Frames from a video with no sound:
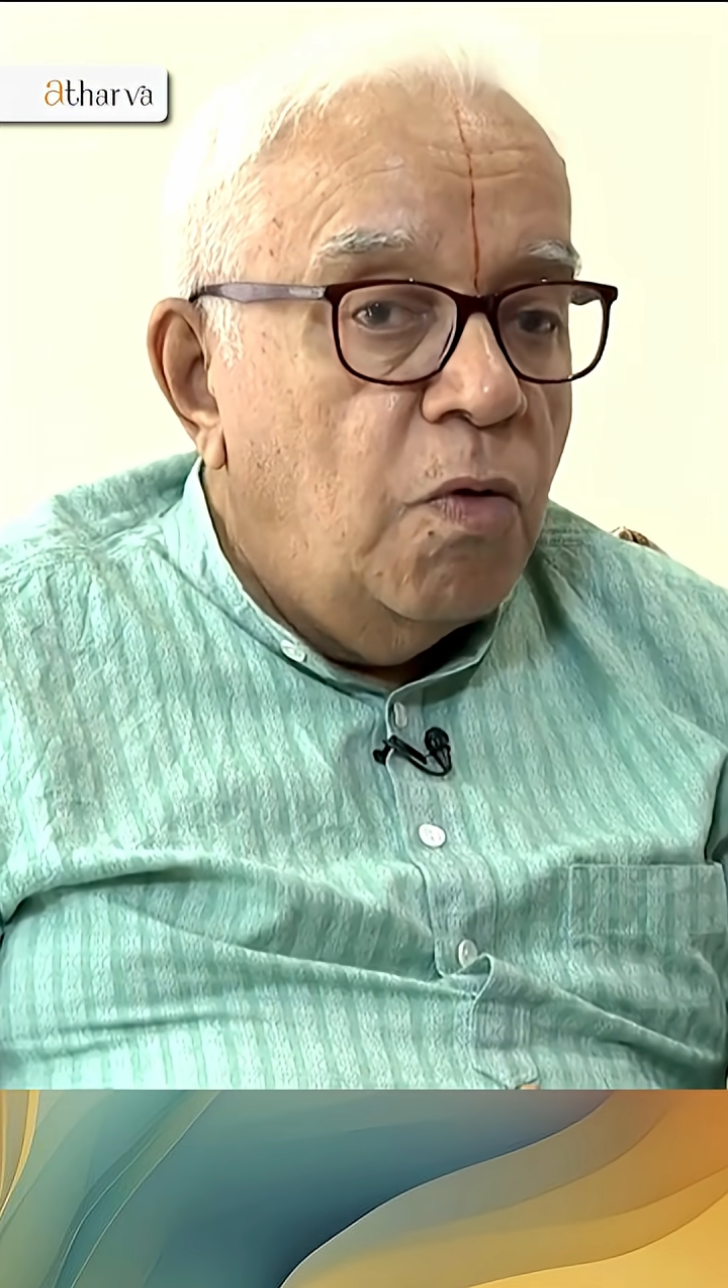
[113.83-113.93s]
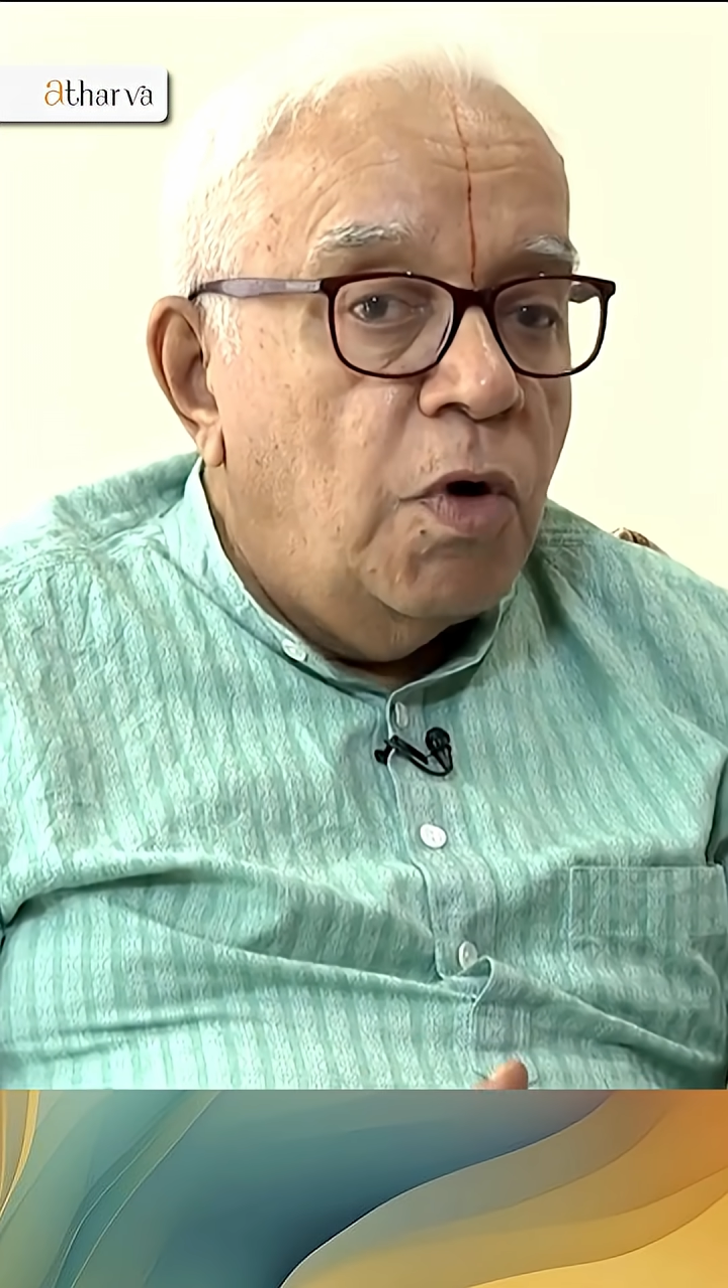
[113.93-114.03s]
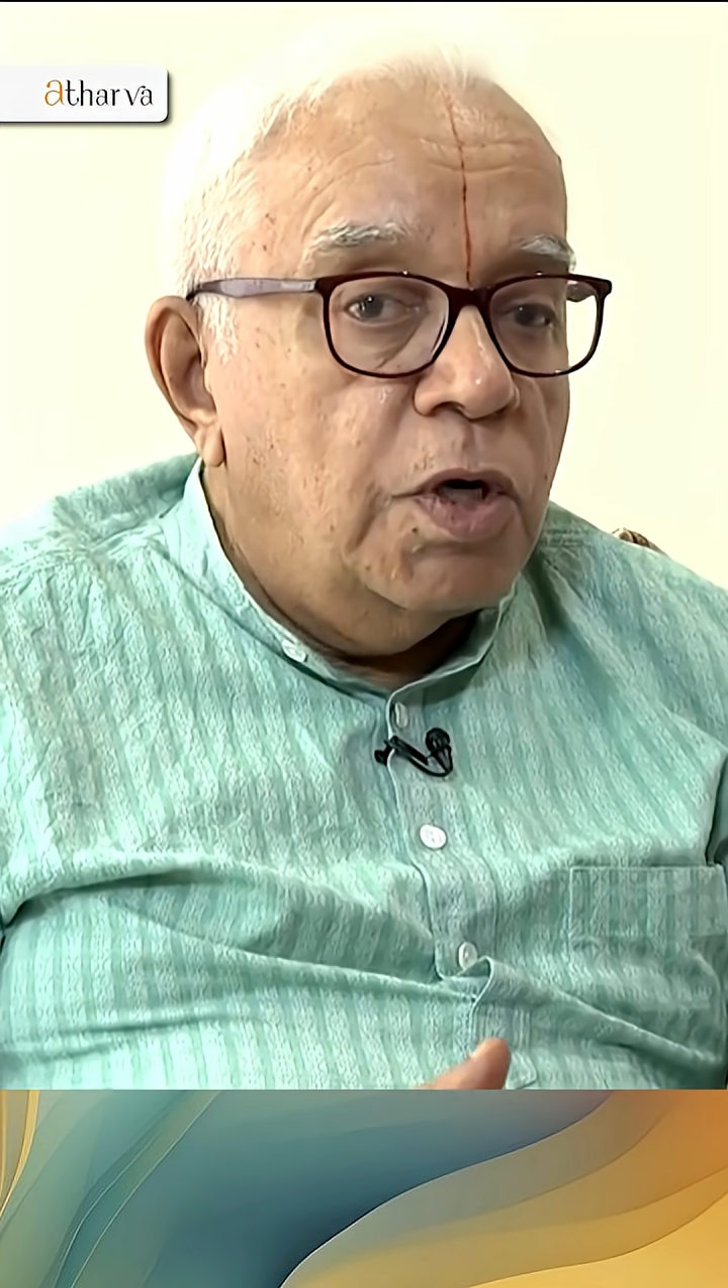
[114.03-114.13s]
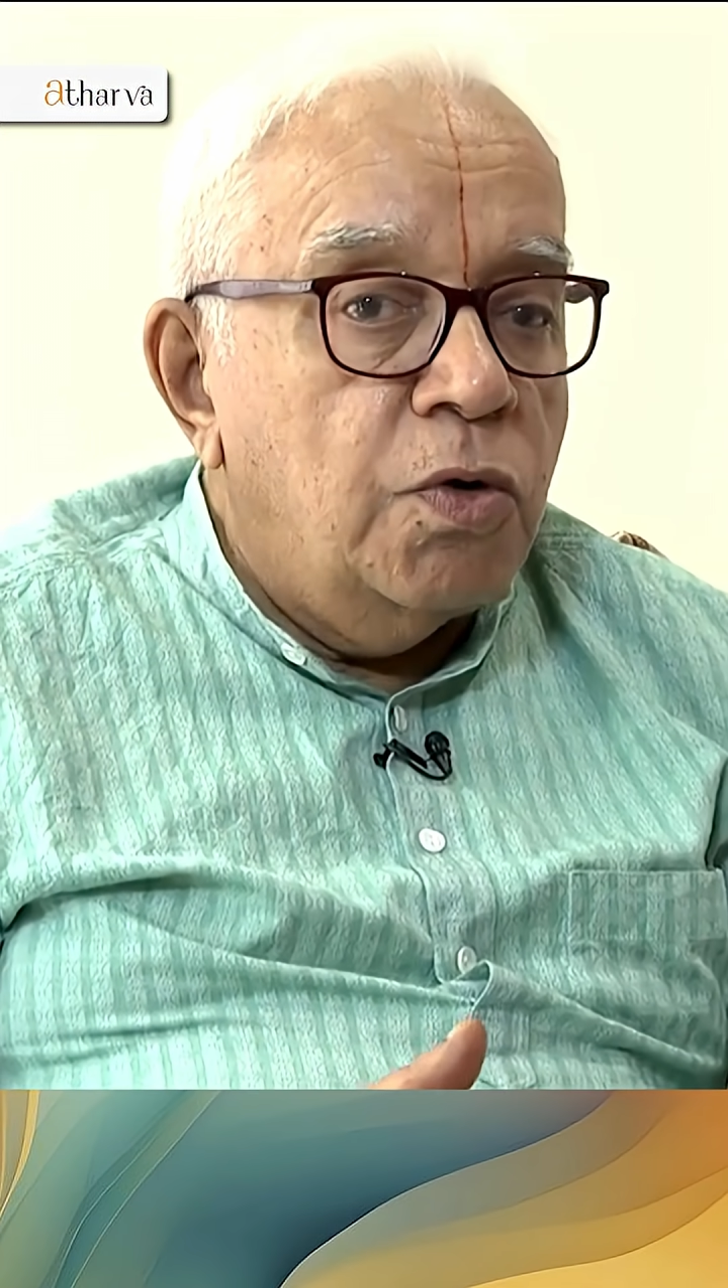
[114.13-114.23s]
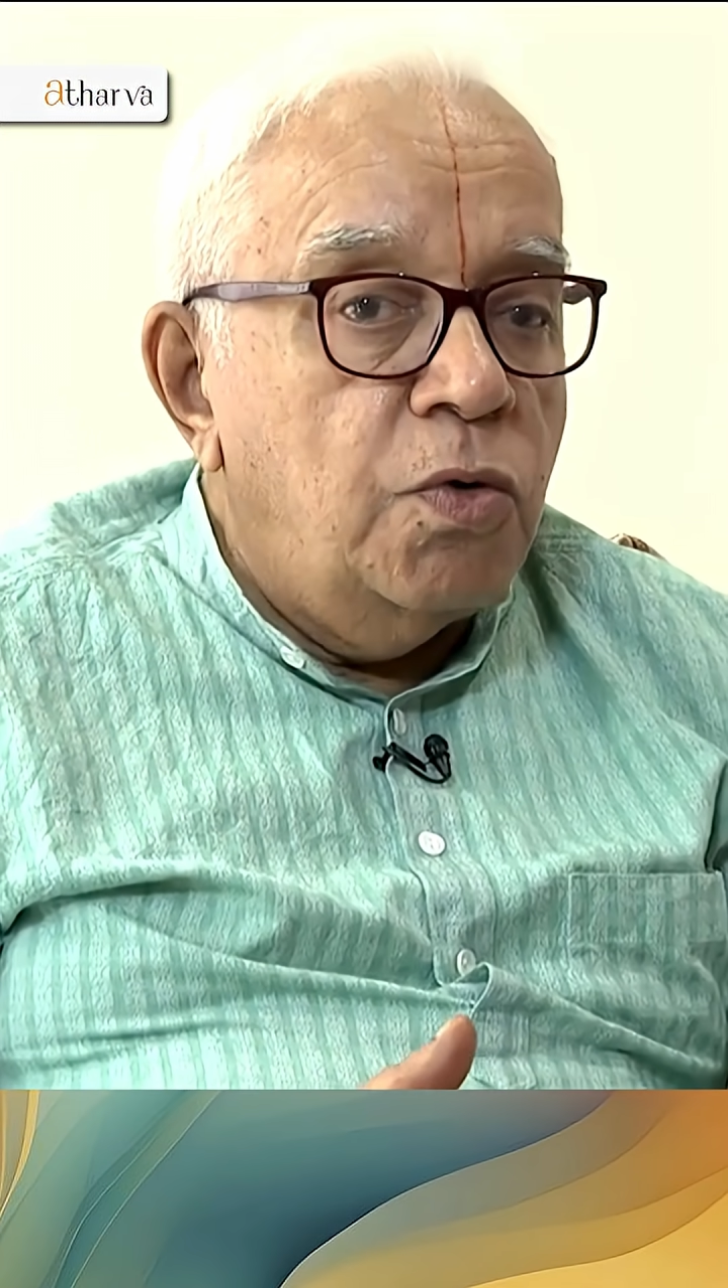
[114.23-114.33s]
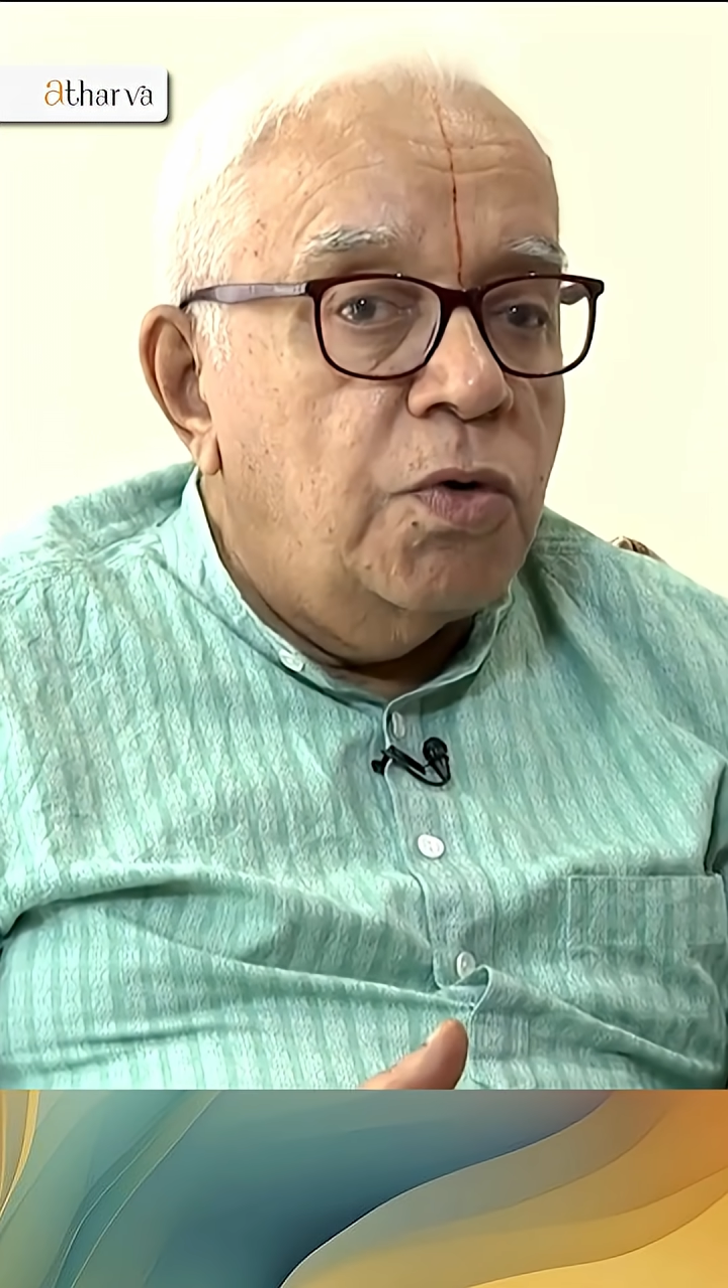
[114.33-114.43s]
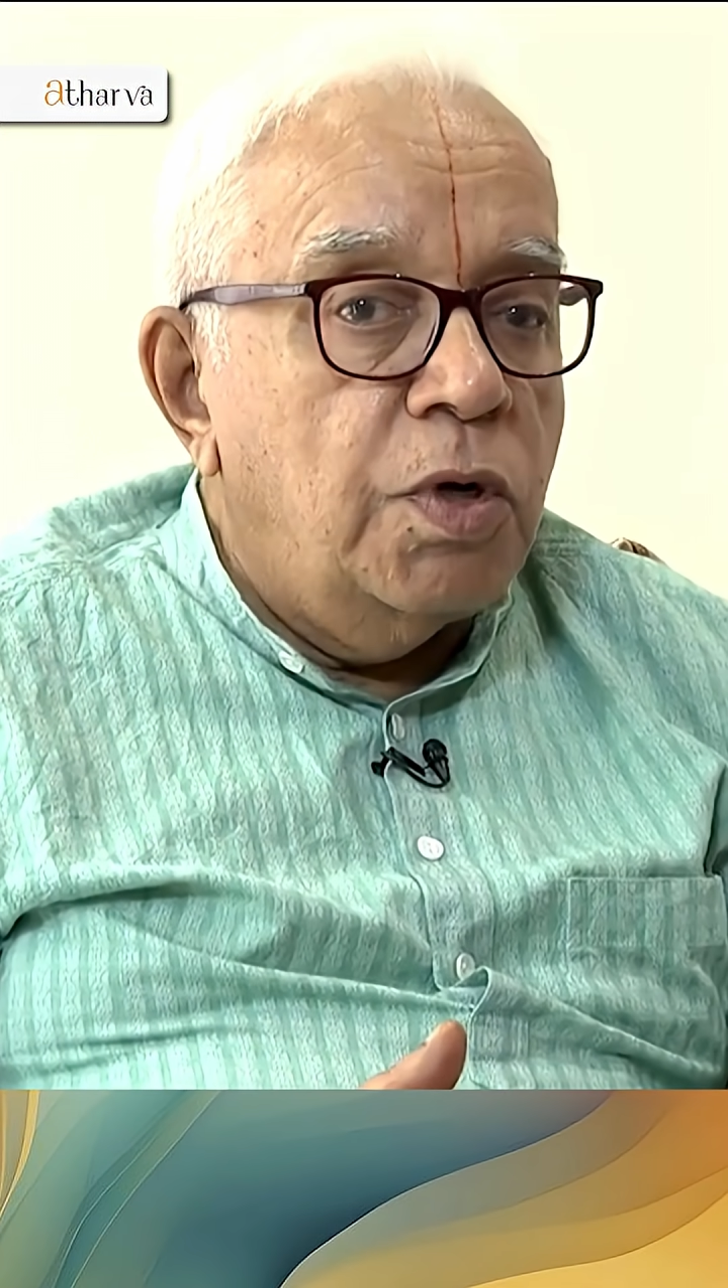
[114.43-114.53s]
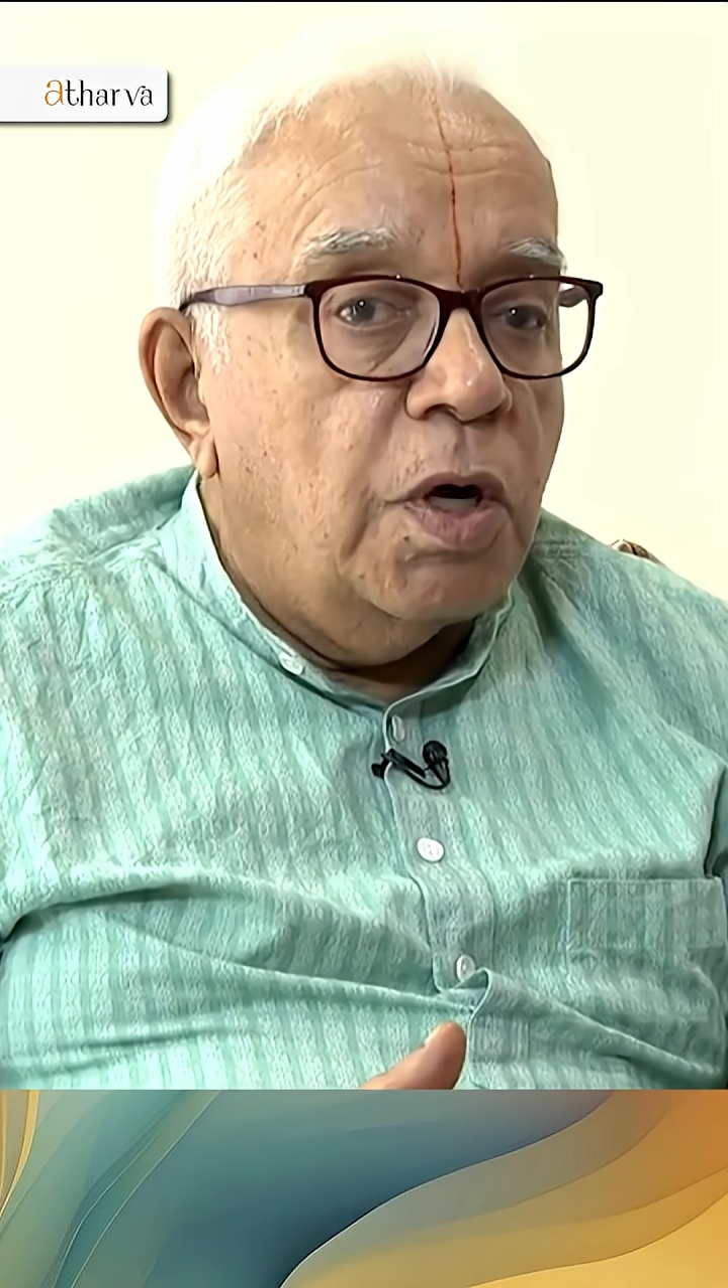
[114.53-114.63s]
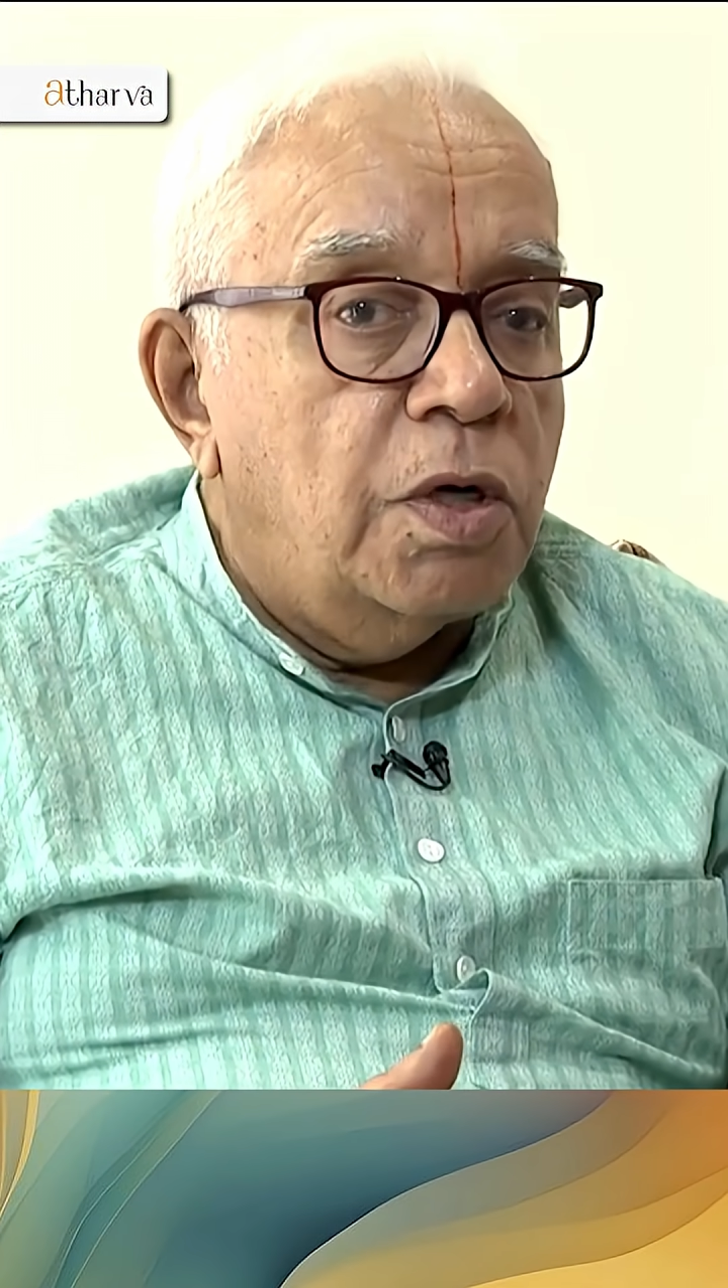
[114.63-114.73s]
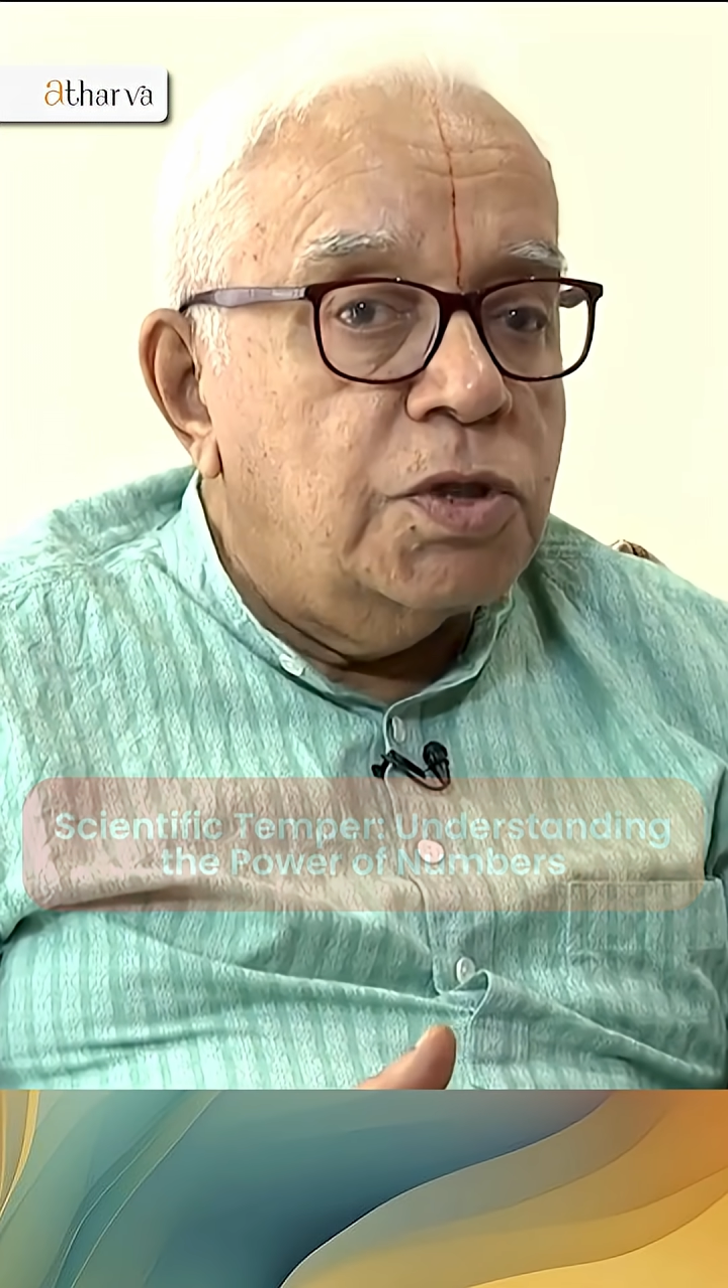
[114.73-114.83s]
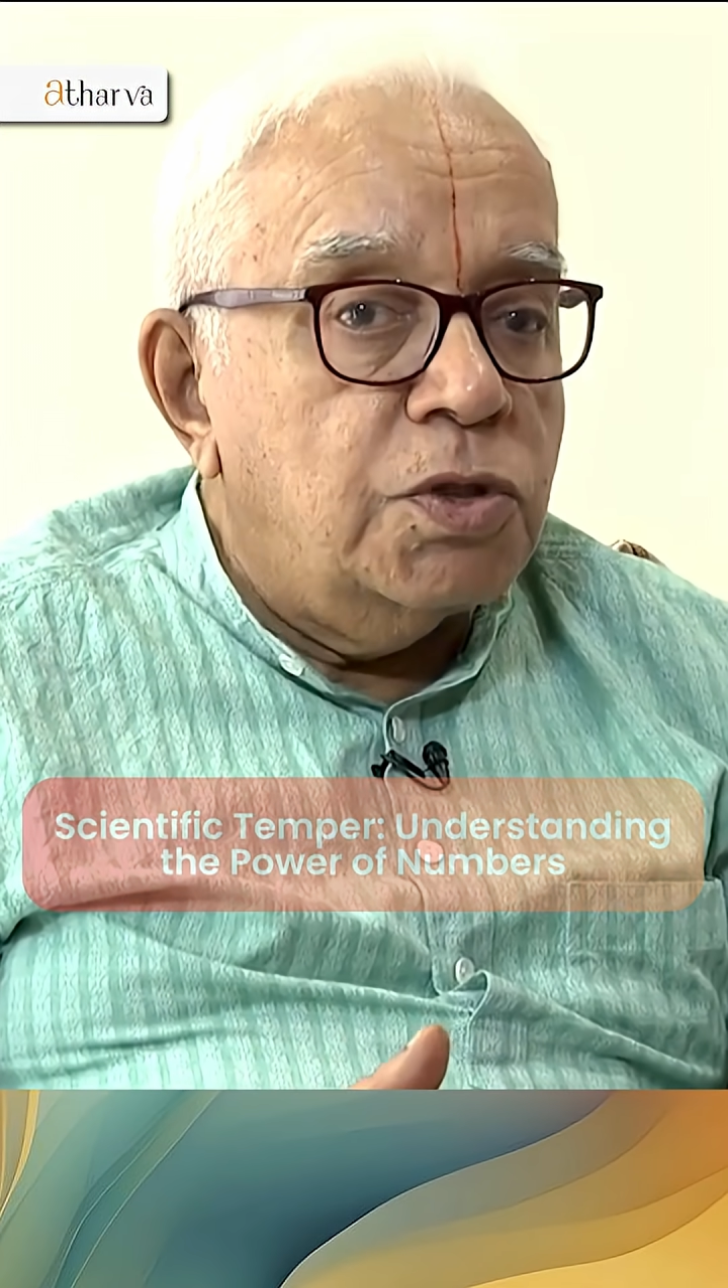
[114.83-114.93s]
what you would call